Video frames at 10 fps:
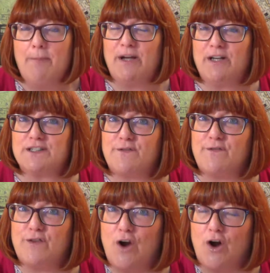Because
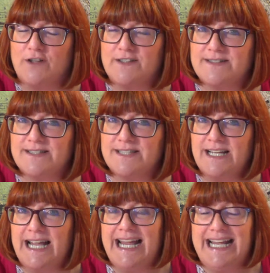Frost
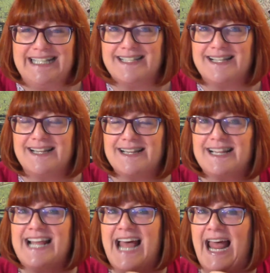isn't
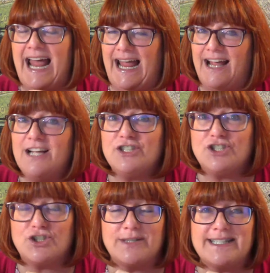there
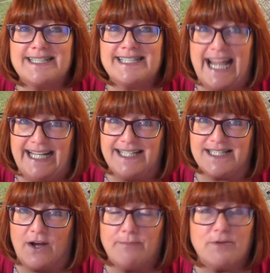during the
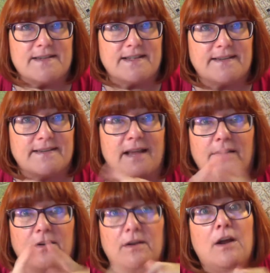daytime because the
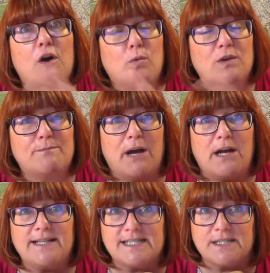sun would
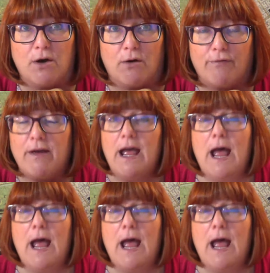burn it off.